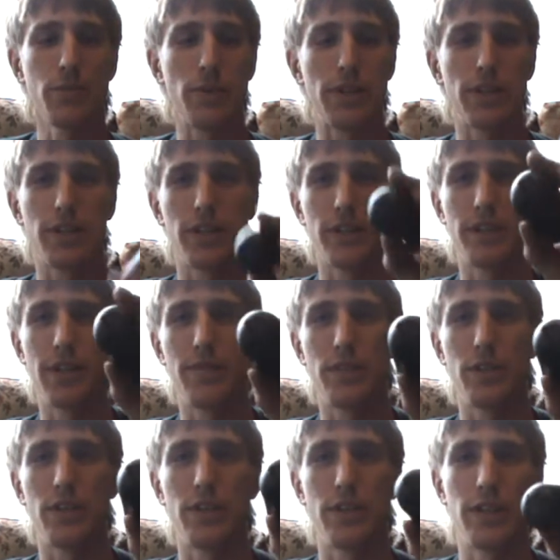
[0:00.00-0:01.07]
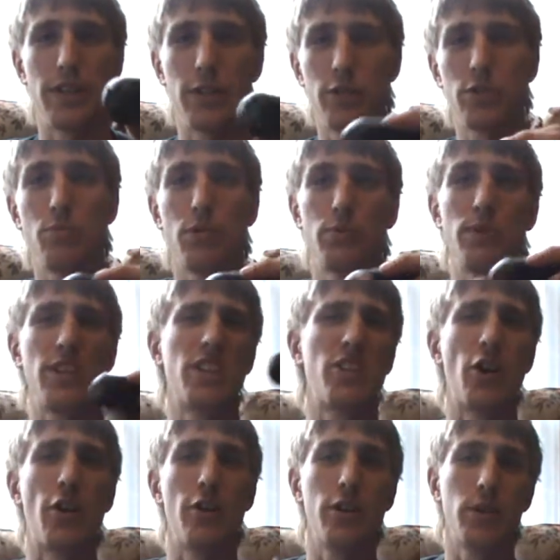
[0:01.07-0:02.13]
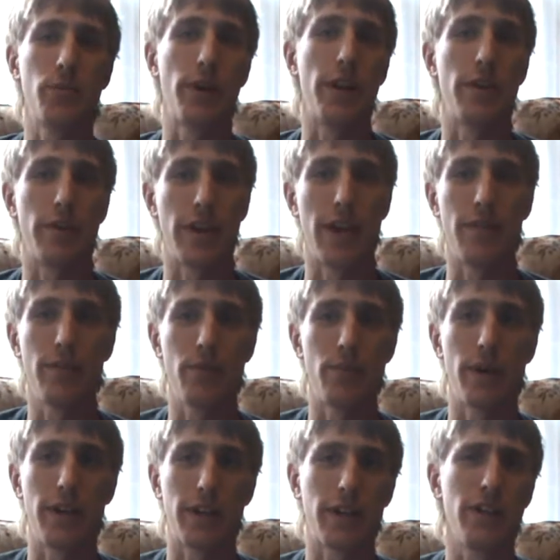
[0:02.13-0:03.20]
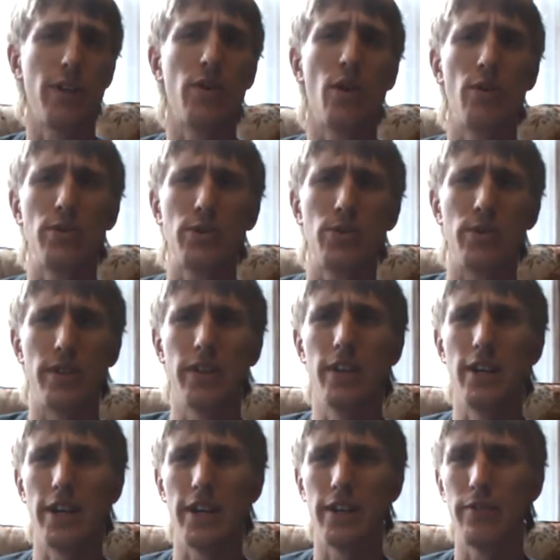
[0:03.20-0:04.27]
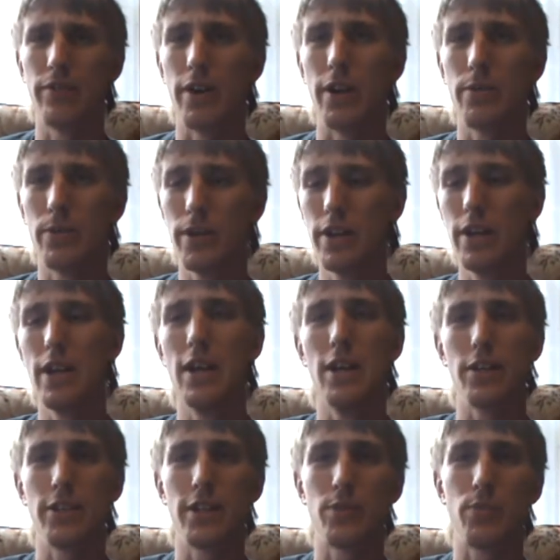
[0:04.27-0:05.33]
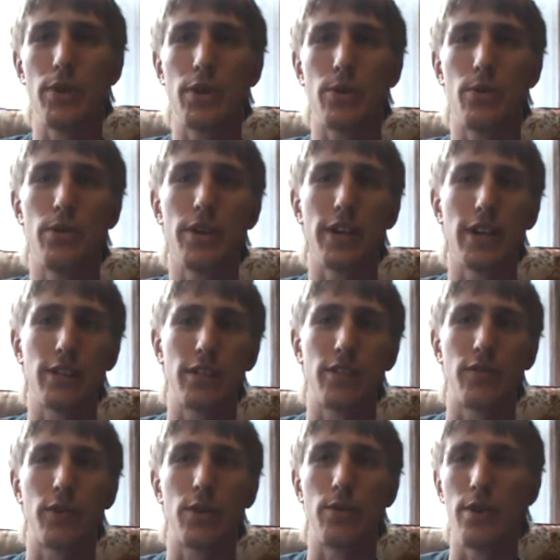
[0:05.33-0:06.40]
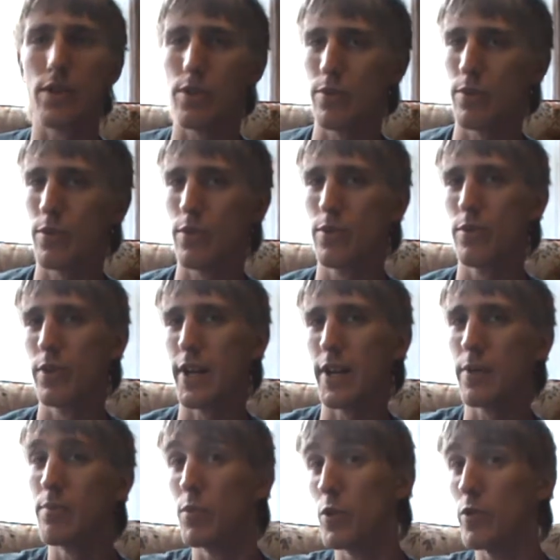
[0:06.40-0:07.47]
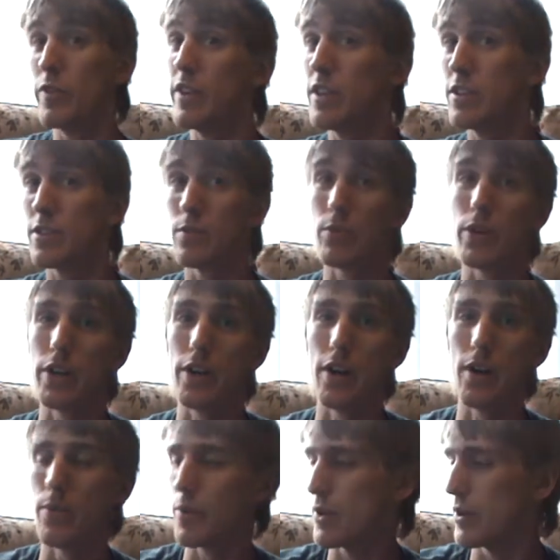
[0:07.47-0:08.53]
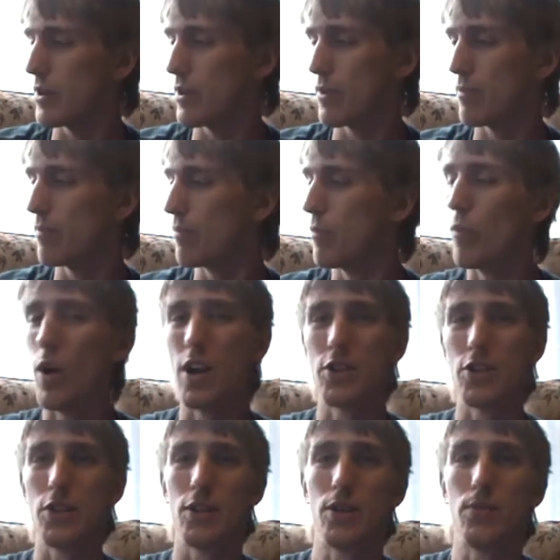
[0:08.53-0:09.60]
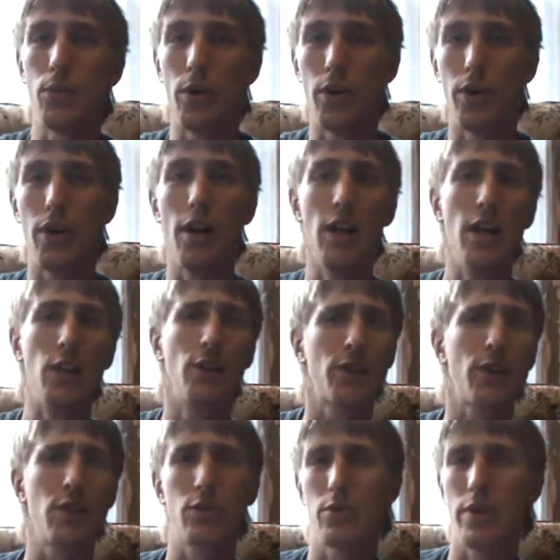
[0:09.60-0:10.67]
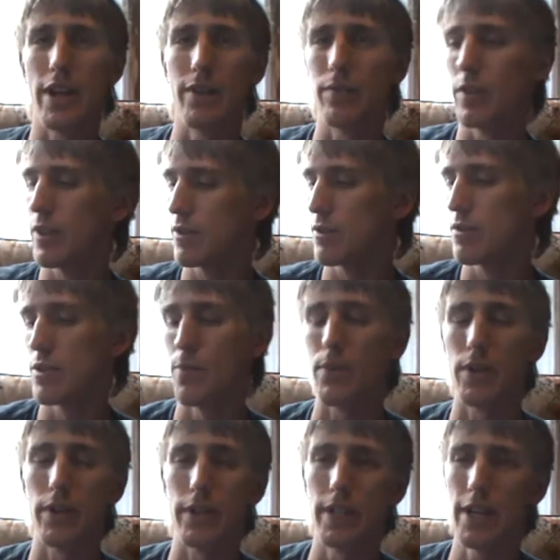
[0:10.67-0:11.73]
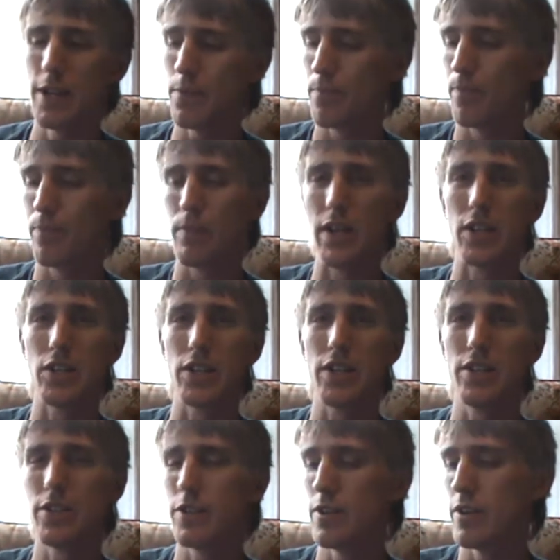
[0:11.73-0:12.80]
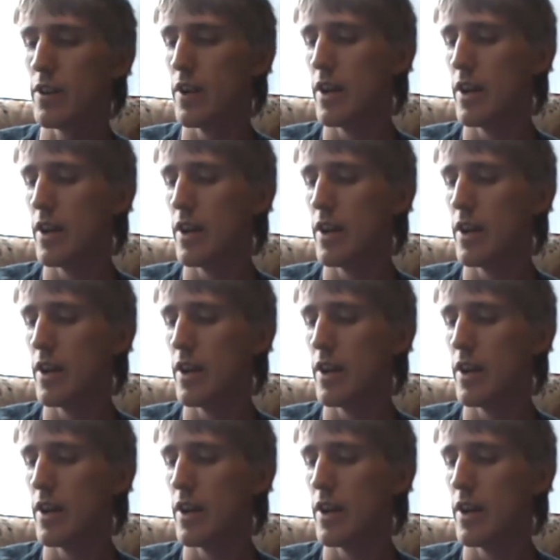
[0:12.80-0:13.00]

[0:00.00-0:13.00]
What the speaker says: because it doesn't have there's supposed to be a charger, but I don't have it, but I can, always go online and find one. So that's pretty cool. I guess it's for going through, movies and whatnot when you're watching them, or looking through Netflix or something like that. Makes it easier.